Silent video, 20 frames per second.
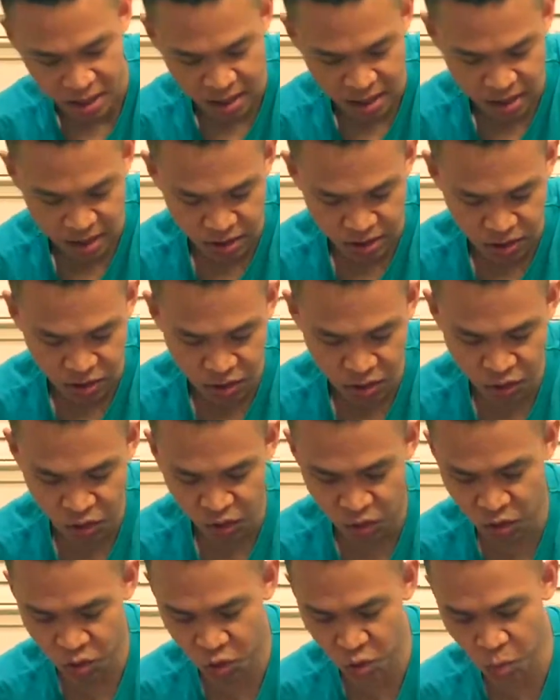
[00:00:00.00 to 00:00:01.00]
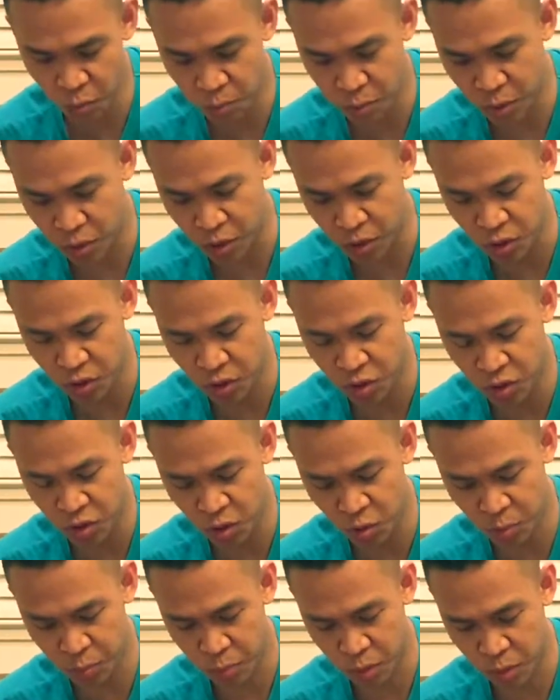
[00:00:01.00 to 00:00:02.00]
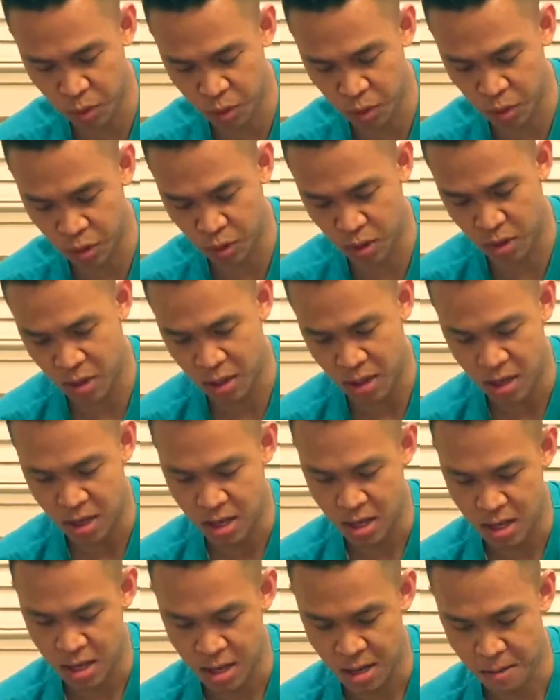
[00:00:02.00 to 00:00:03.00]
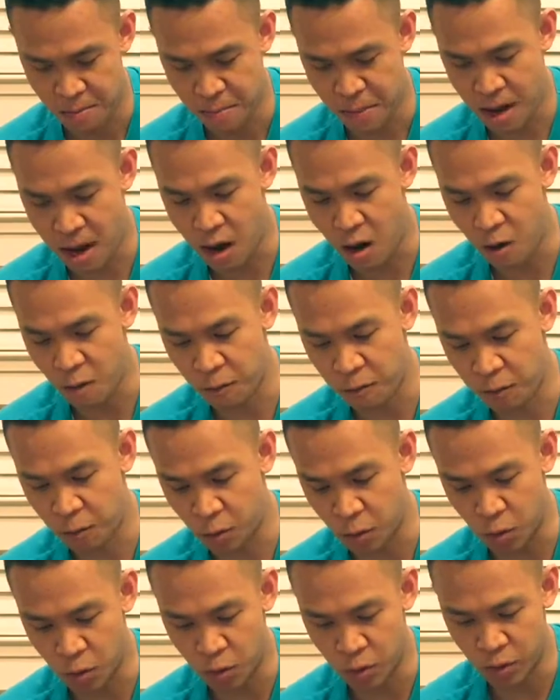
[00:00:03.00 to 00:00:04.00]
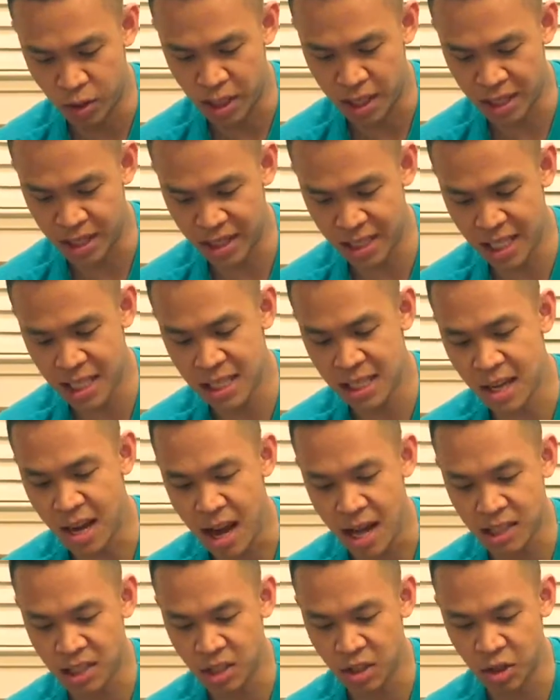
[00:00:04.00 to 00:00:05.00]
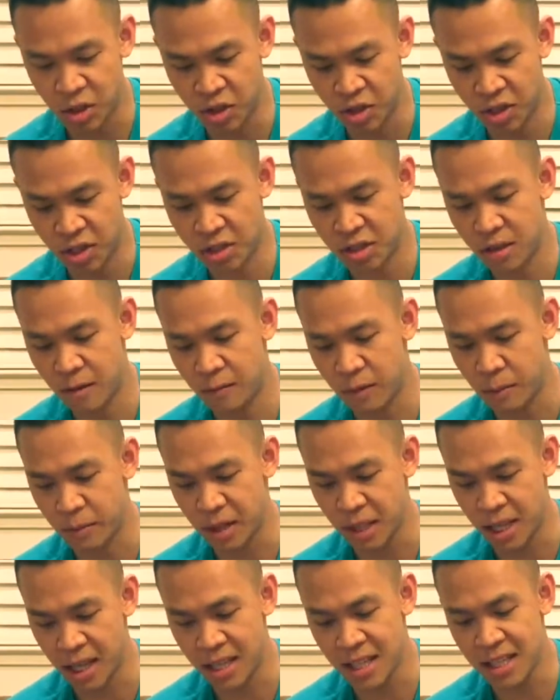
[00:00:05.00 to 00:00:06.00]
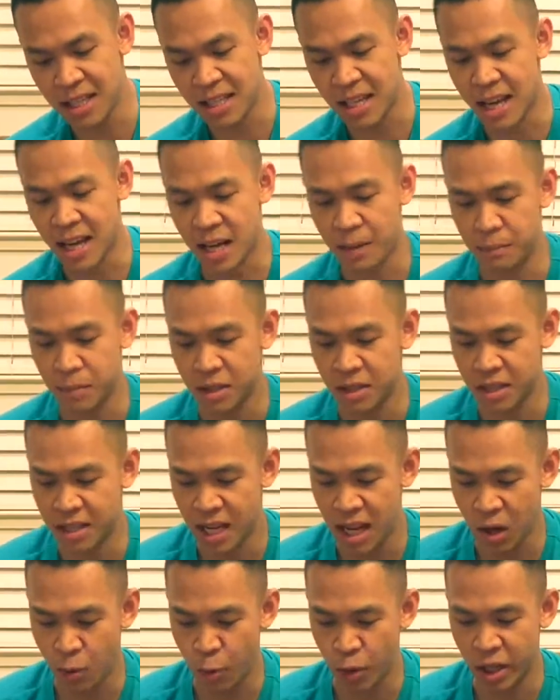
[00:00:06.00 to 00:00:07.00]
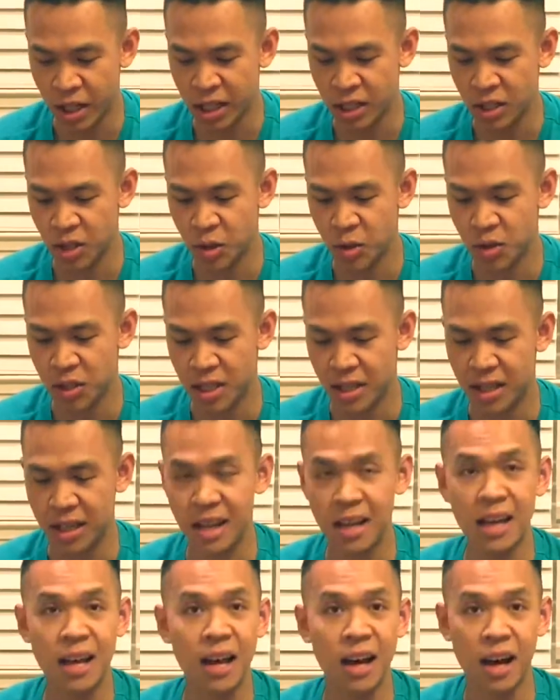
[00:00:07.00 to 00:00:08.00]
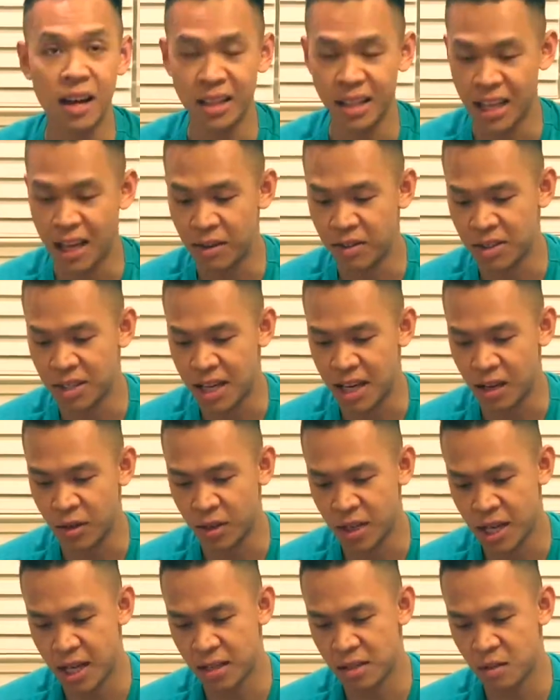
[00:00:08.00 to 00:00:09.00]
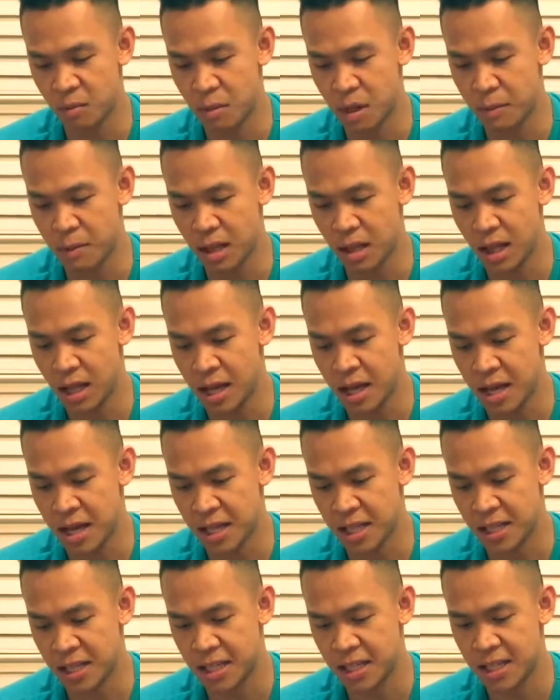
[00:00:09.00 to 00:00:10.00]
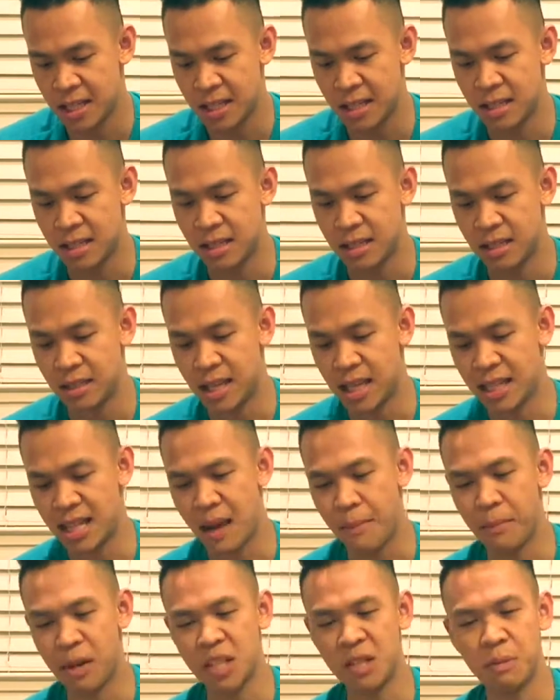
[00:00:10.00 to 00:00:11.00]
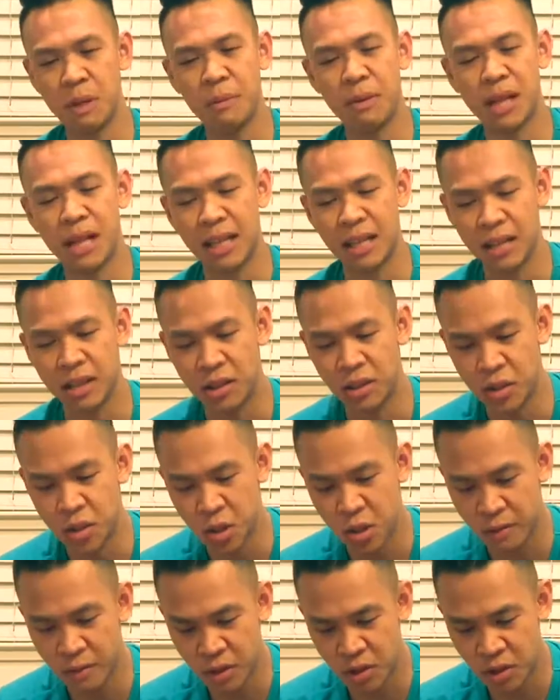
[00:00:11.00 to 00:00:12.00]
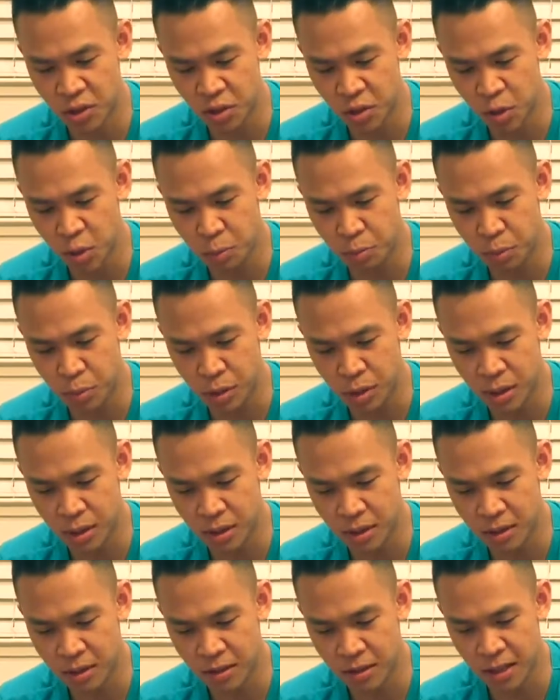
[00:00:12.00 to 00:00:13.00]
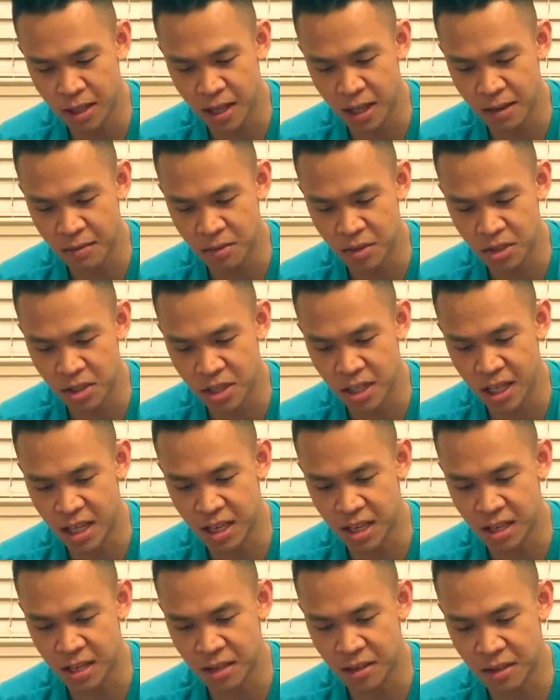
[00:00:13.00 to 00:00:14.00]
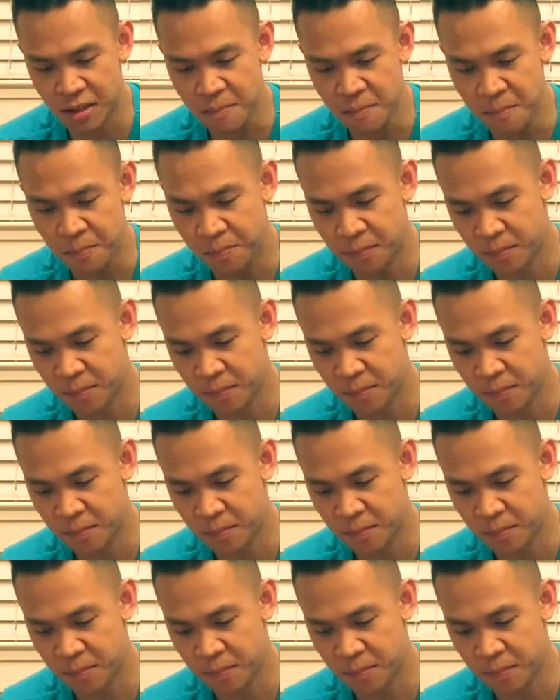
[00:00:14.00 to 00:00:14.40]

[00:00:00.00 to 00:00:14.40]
is super, super powerful in detoxing your system from the inside, but today we're gonna use it on the outside, okay? So maybe like, not that much, maybe like a third of a scoop, okay? Just to get it in there.